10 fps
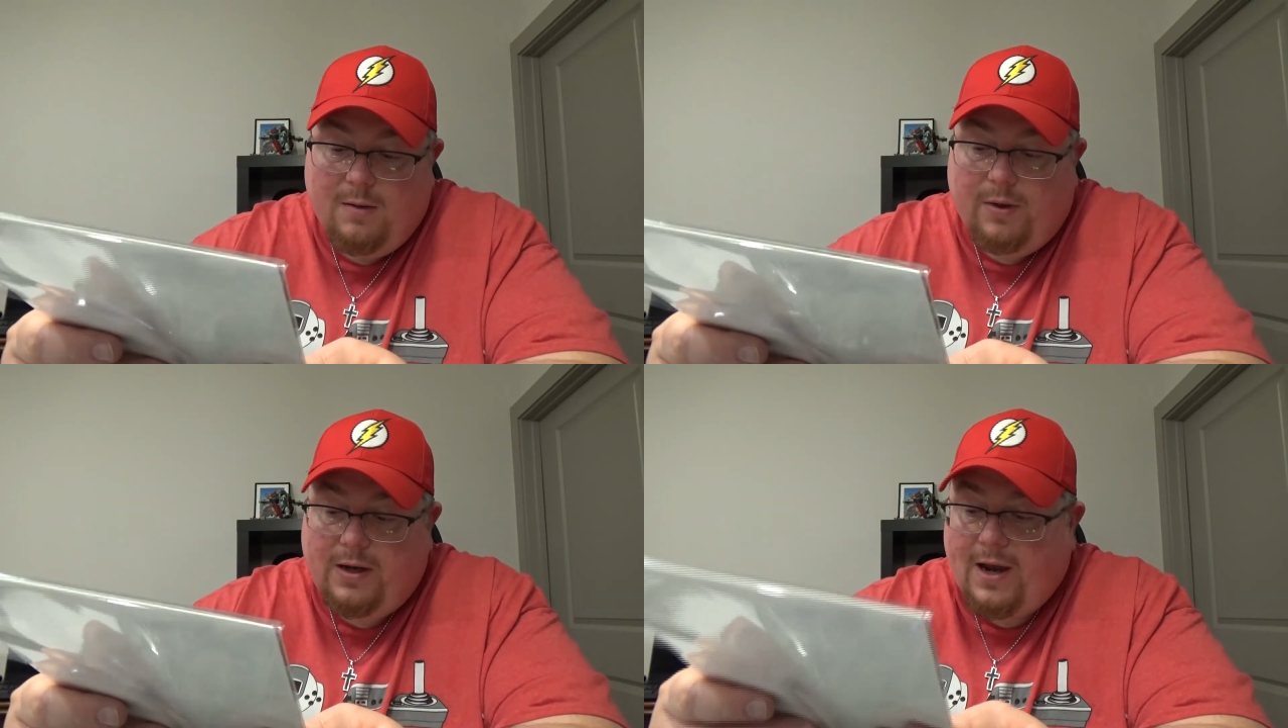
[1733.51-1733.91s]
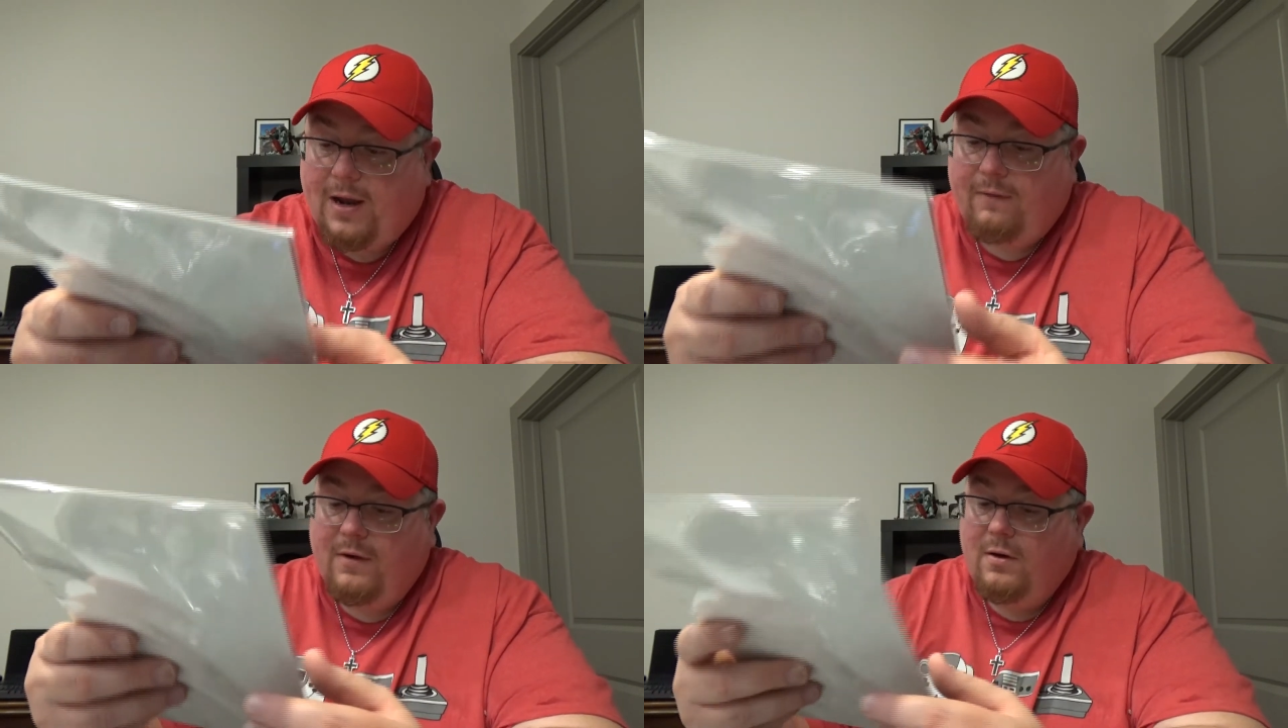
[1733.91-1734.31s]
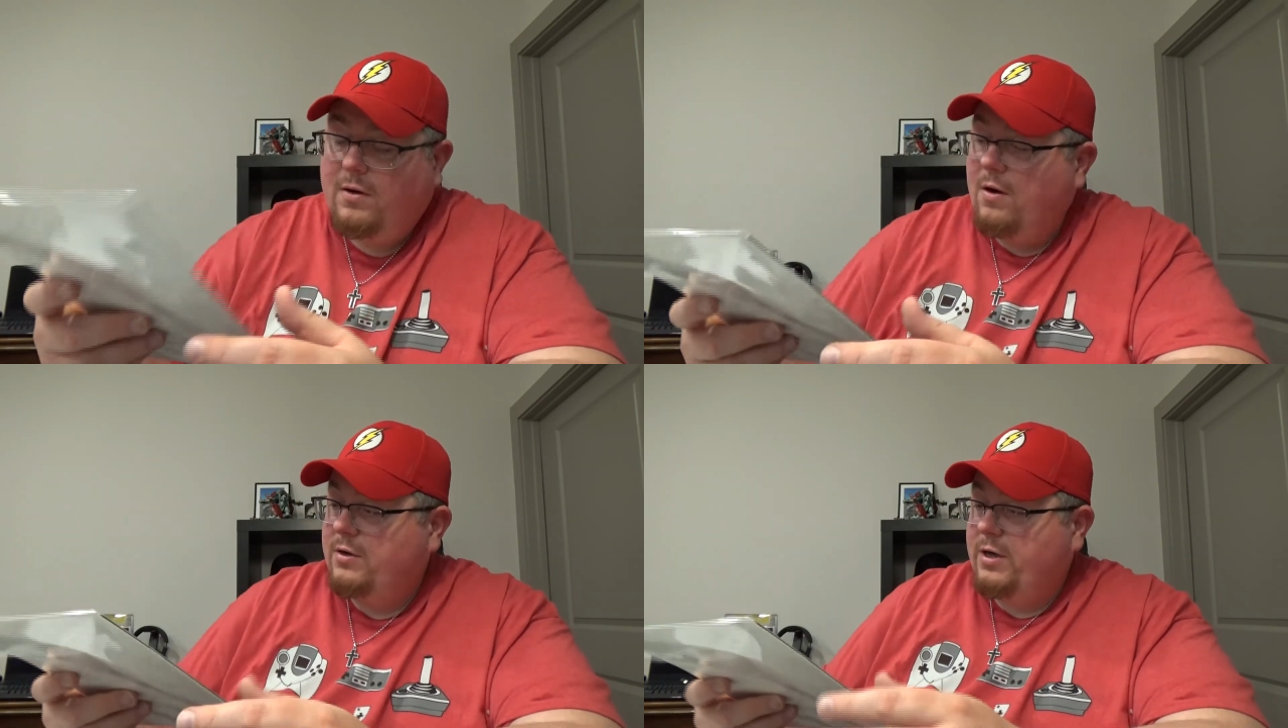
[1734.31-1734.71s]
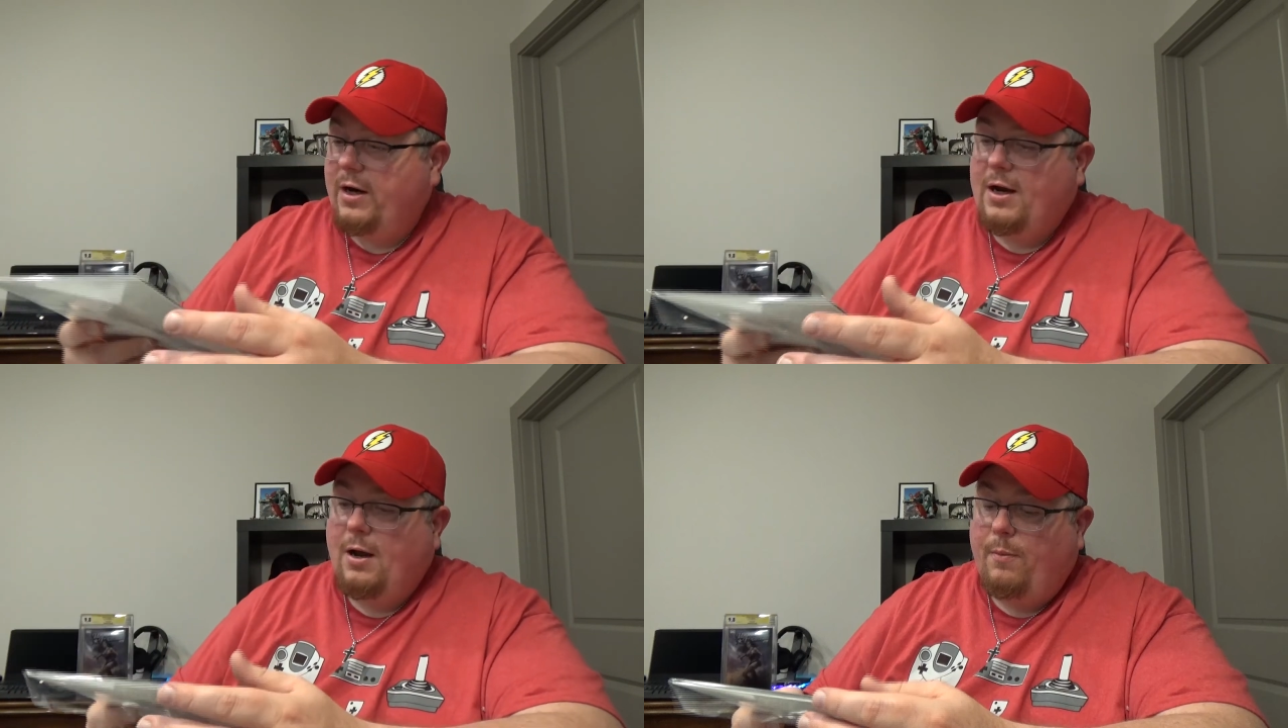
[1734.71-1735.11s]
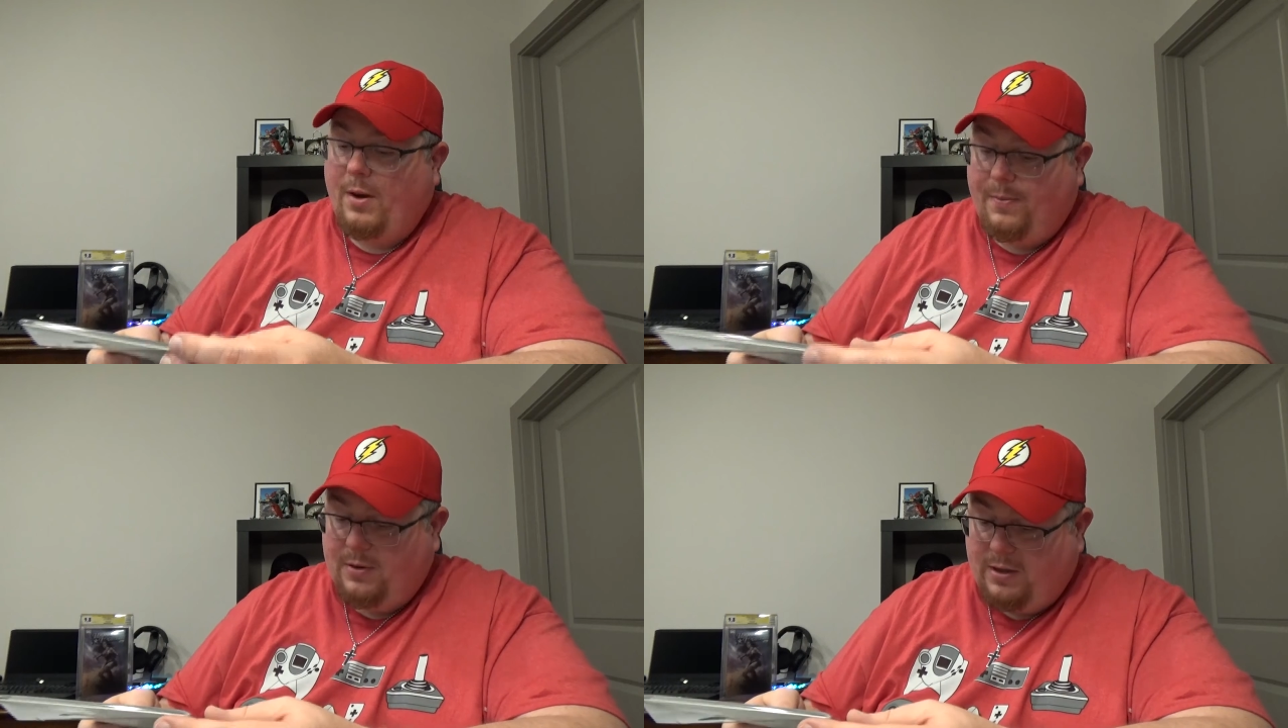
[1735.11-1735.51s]
But yeah, if you go check out
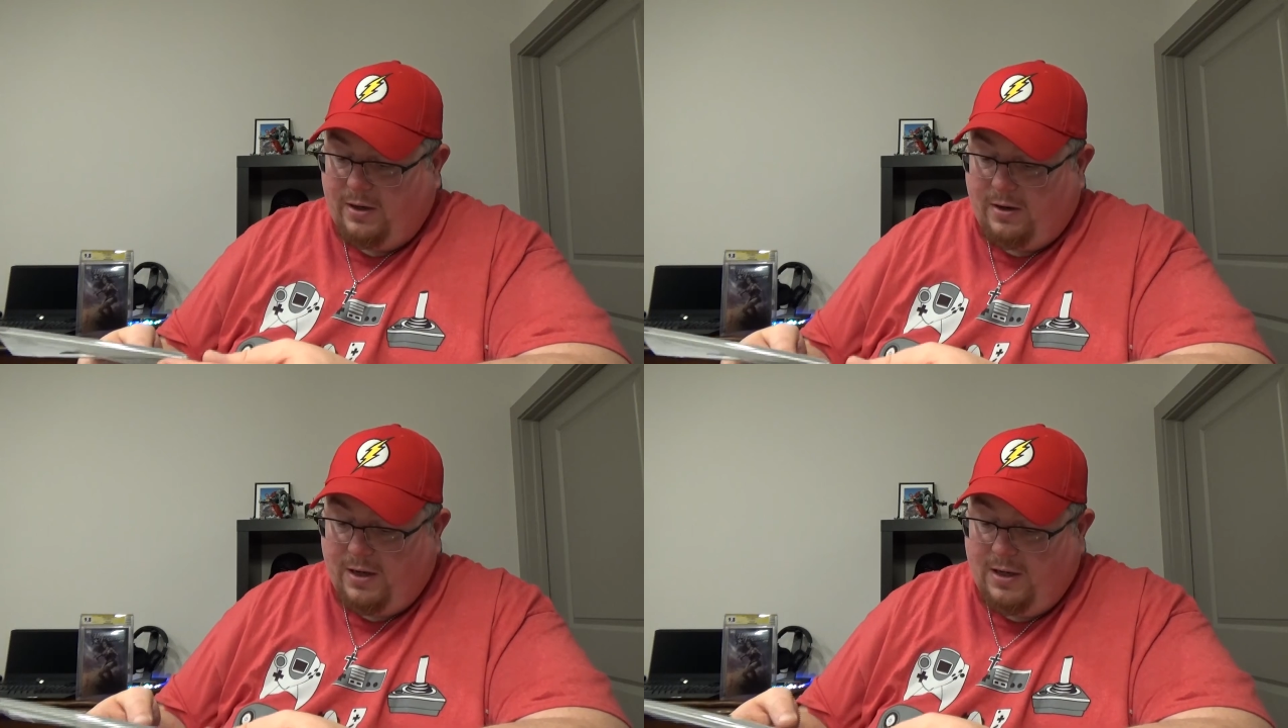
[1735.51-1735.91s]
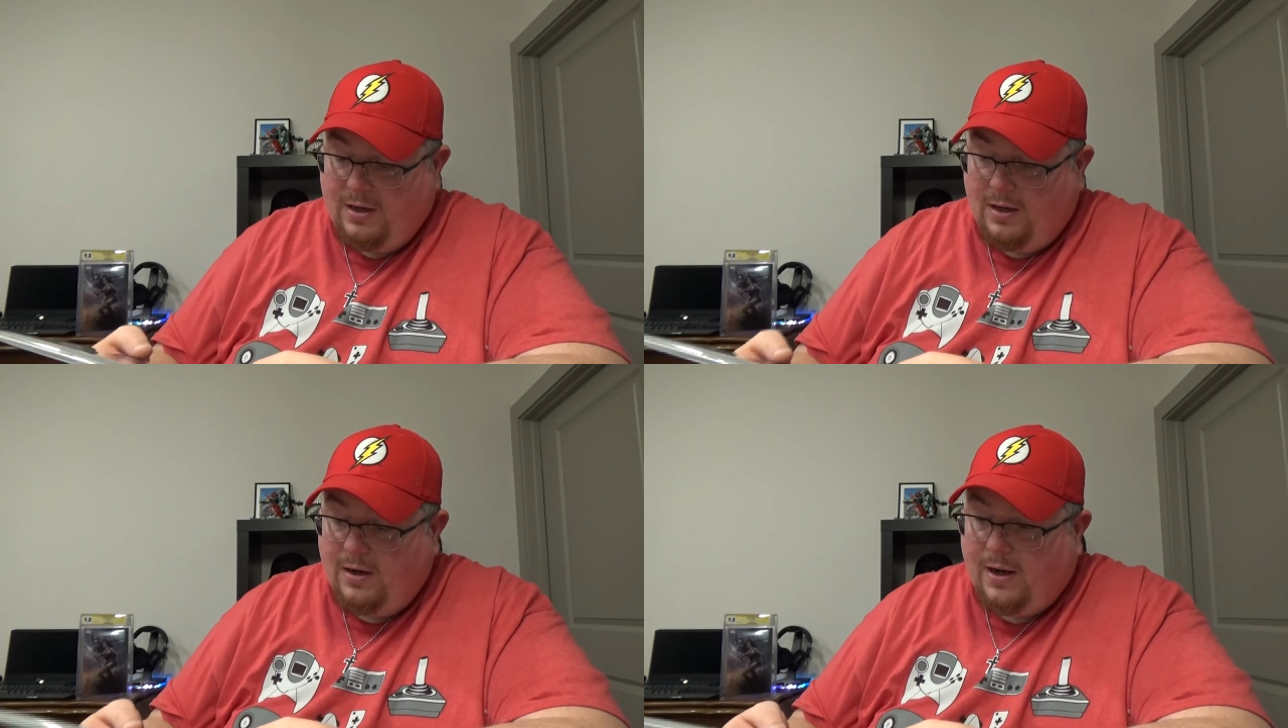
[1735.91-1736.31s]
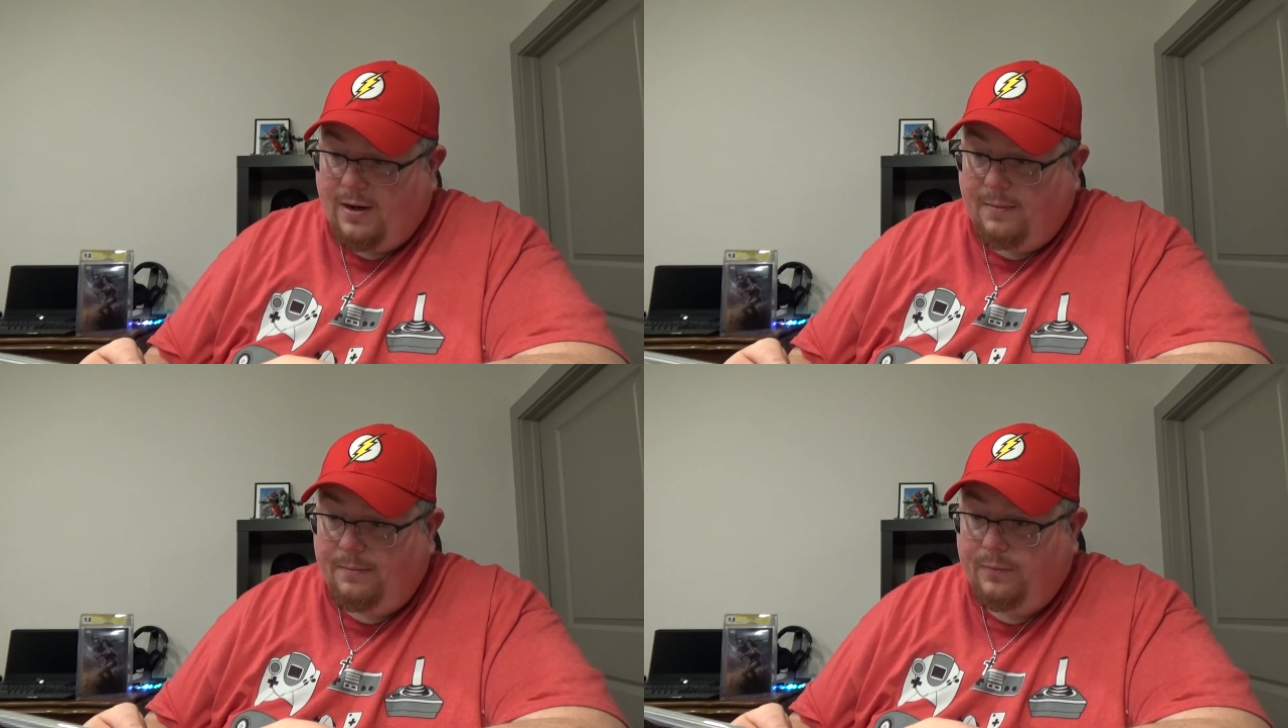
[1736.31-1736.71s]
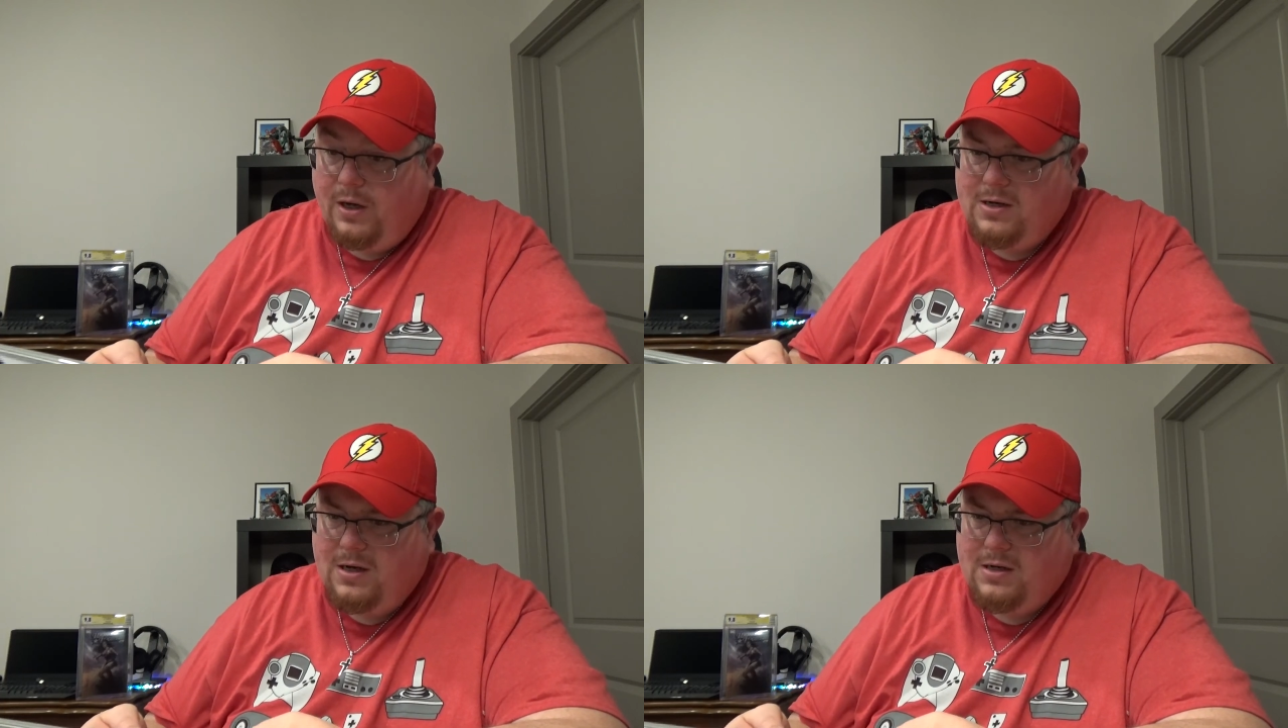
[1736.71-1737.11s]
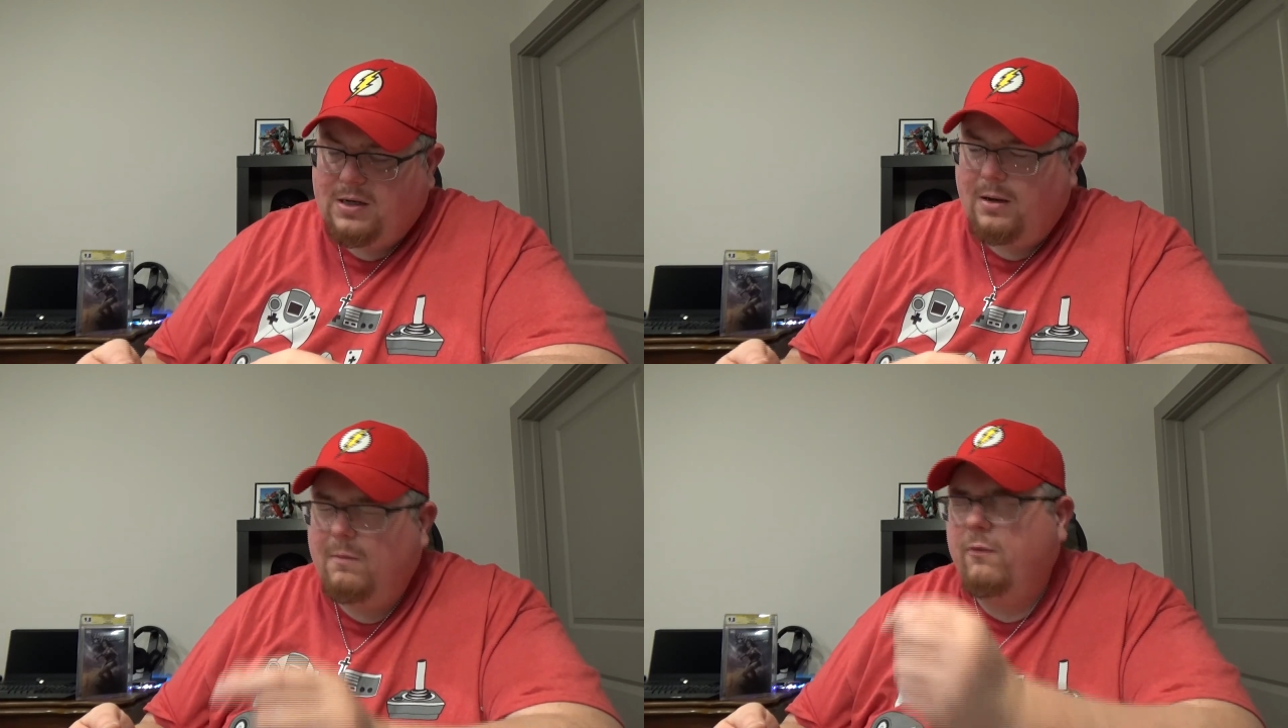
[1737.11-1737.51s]
Puppeteer, he did some